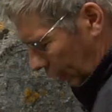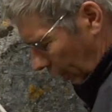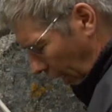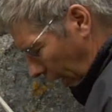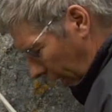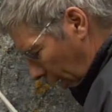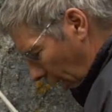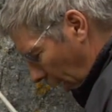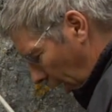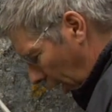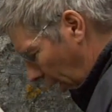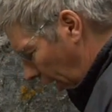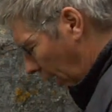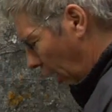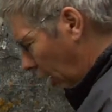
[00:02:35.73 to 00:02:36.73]
and
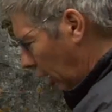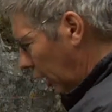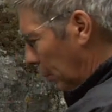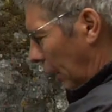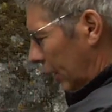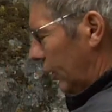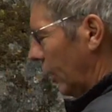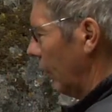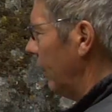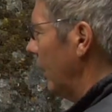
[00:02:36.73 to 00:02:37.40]
I'll clip myself